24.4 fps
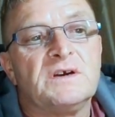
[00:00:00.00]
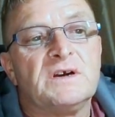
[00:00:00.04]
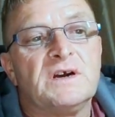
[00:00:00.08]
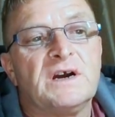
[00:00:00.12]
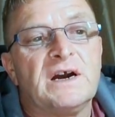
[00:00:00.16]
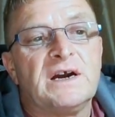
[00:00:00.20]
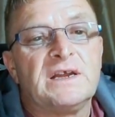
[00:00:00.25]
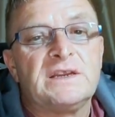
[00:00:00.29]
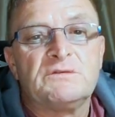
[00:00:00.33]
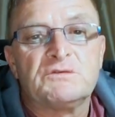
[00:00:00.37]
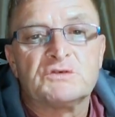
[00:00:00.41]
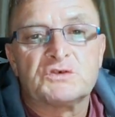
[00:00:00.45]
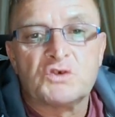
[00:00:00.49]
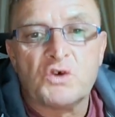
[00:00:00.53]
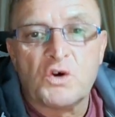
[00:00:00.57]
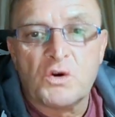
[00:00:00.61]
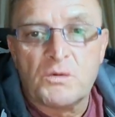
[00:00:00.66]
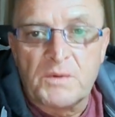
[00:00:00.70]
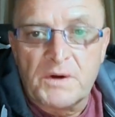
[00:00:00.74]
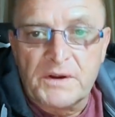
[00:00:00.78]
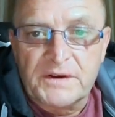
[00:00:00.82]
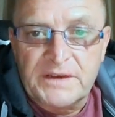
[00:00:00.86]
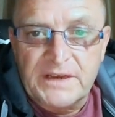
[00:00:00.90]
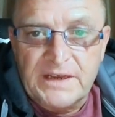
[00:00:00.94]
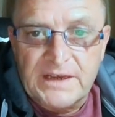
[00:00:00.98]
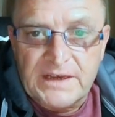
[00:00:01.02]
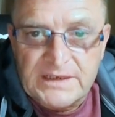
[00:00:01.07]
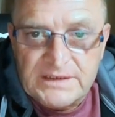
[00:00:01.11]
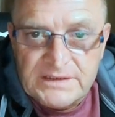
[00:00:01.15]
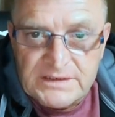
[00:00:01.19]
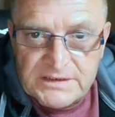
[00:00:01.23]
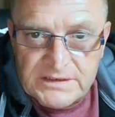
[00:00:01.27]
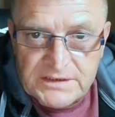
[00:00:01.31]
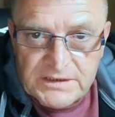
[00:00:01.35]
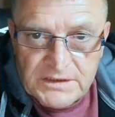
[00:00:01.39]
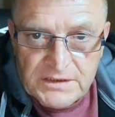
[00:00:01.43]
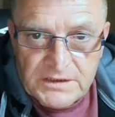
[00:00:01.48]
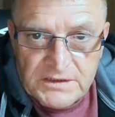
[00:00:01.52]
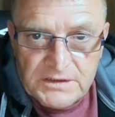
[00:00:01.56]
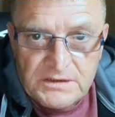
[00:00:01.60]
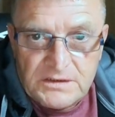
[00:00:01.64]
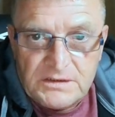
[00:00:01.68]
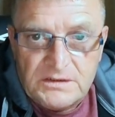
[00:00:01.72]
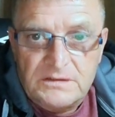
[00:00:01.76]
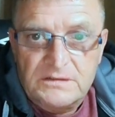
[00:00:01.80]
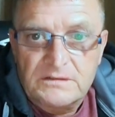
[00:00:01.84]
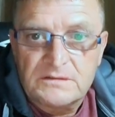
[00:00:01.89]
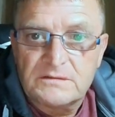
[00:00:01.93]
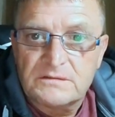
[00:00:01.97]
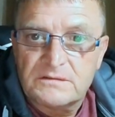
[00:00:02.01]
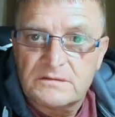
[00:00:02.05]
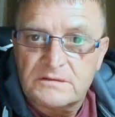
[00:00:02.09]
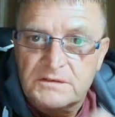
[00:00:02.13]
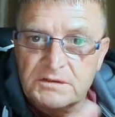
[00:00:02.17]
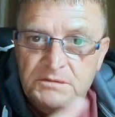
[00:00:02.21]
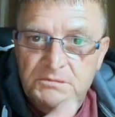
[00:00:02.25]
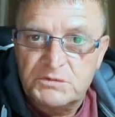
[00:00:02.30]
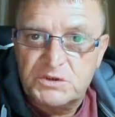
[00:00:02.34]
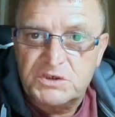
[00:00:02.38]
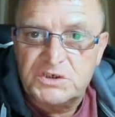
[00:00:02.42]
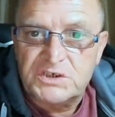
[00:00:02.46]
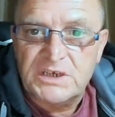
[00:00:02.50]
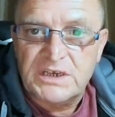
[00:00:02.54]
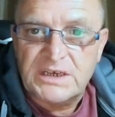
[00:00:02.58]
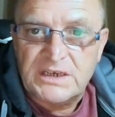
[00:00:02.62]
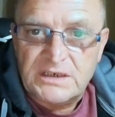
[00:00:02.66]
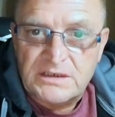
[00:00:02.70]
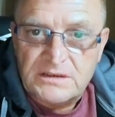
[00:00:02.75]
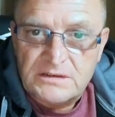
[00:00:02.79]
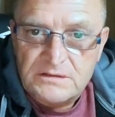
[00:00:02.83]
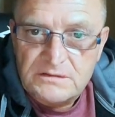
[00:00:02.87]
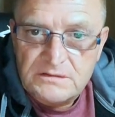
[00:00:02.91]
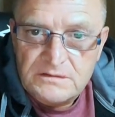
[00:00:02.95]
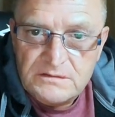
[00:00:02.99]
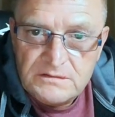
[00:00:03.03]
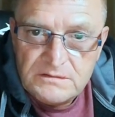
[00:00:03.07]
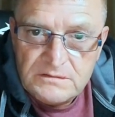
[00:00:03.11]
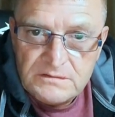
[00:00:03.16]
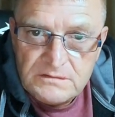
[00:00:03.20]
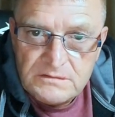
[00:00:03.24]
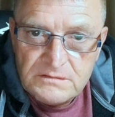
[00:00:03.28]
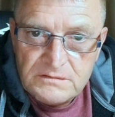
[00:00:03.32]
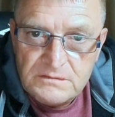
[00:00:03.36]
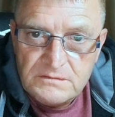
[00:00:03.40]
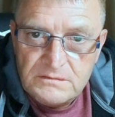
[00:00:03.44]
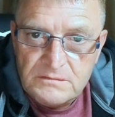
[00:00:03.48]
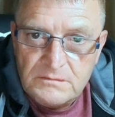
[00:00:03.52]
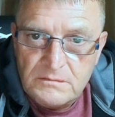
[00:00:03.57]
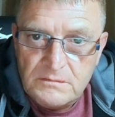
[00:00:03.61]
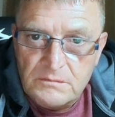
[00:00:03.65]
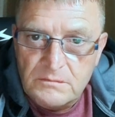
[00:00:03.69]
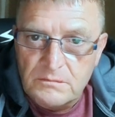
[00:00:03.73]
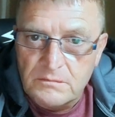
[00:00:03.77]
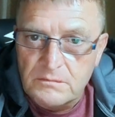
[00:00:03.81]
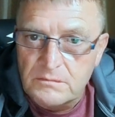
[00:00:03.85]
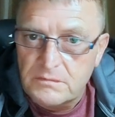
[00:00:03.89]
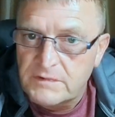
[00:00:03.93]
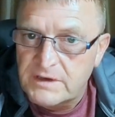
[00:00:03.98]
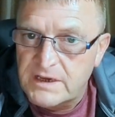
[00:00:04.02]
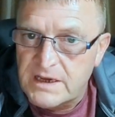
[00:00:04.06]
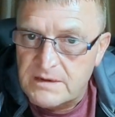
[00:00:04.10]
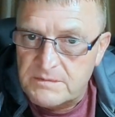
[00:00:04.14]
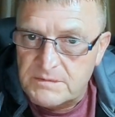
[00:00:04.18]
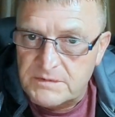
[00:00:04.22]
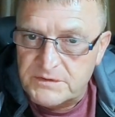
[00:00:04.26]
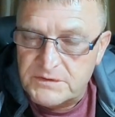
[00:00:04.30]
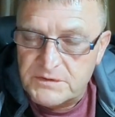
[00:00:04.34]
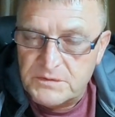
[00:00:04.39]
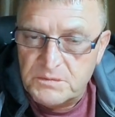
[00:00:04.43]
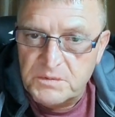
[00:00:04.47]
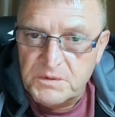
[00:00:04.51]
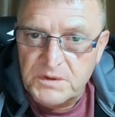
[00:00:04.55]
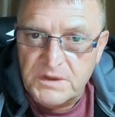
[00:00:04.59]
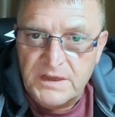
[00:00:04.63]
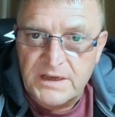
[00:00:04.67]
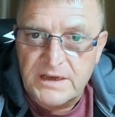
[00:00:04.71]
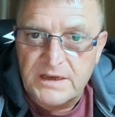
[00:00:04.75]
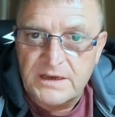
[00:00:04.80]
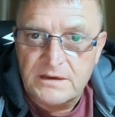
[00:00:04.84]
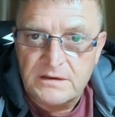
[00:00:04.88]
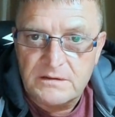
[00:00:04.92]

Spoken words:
And he was nobody until the machine came into play.